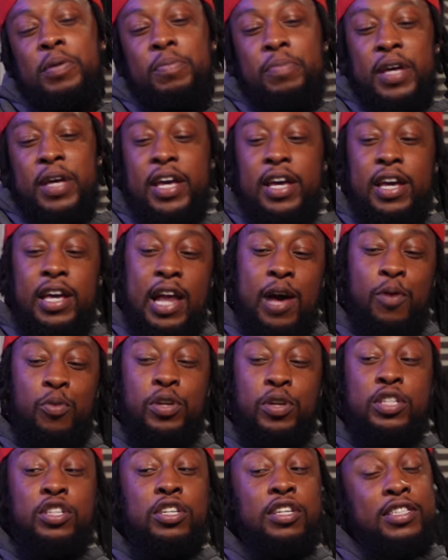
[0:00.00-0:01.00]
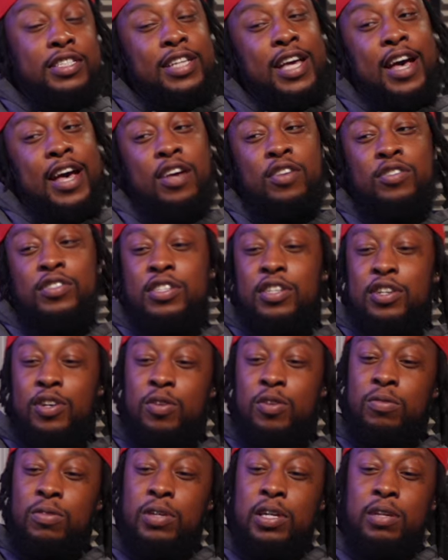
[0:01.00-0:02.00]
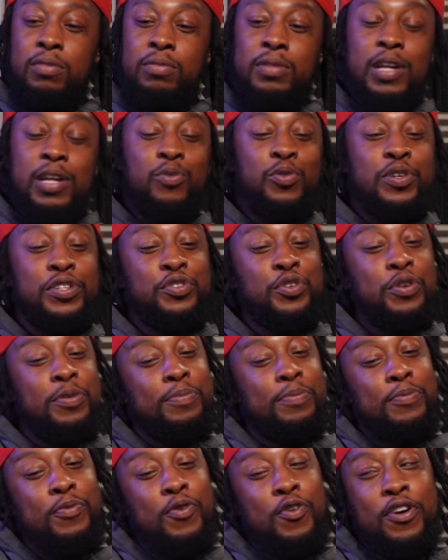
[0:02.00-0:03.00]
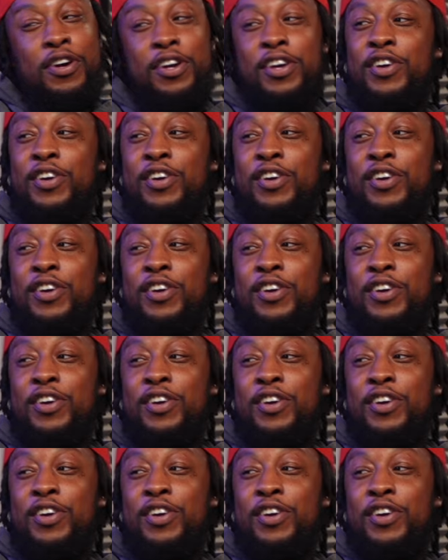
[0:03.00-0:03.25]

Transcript: man, I went to a Towson homecoming. I went to a Morgan